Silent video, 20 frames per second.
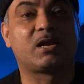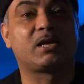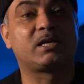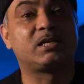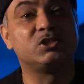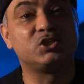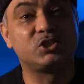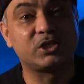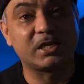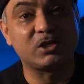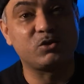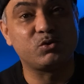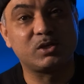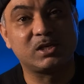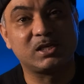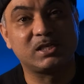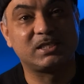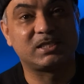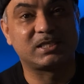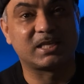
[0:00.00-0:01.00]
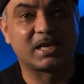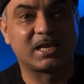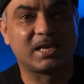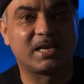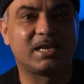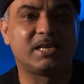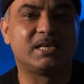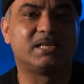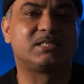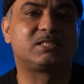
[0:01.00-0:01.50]
I can genuinely
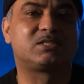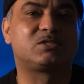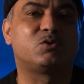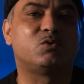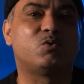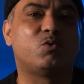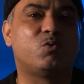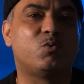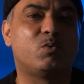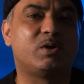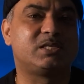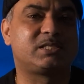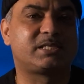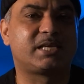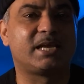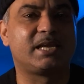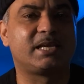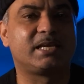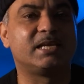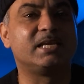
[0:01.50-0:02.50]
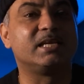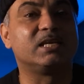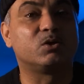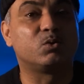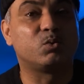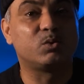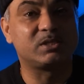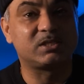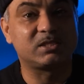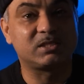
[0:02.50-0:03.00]
say it's always getting
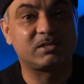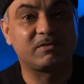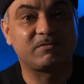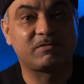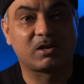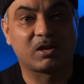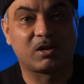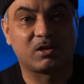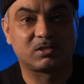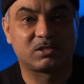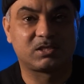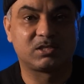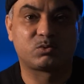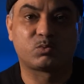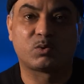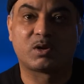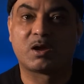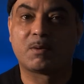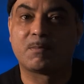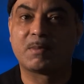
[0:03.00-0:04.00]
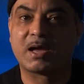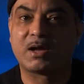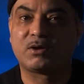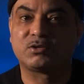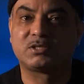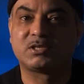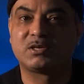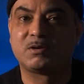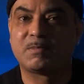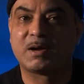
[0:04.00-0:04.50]
inquisitive glances when I'm
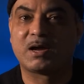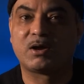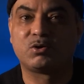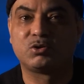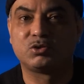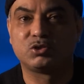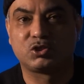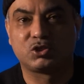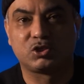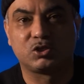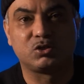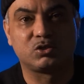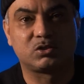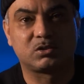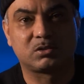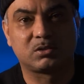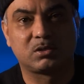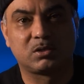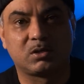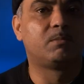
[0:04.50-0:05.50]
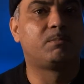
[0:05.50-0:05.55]
out and about on shoots.